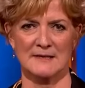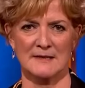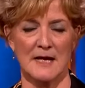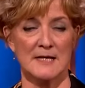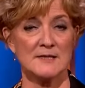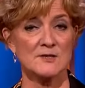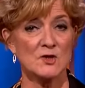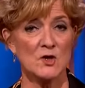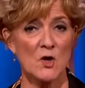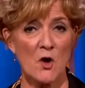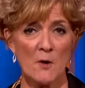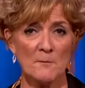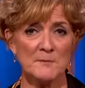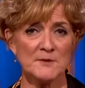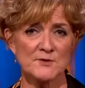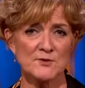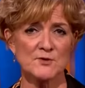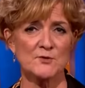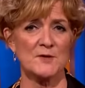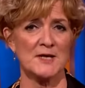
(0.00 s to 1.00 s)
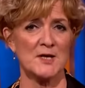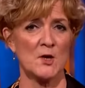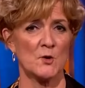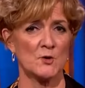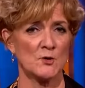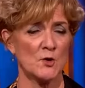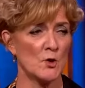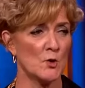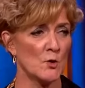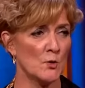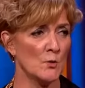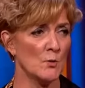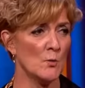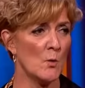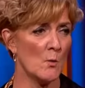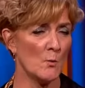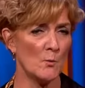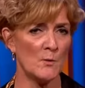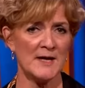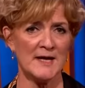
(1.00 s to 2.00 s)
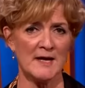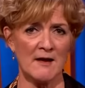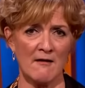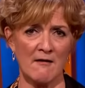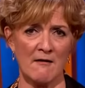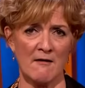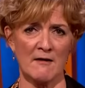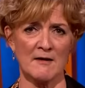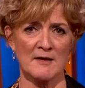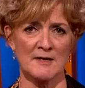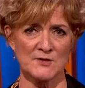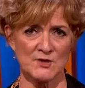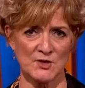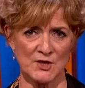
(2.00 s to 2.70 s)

and commentary on who we are as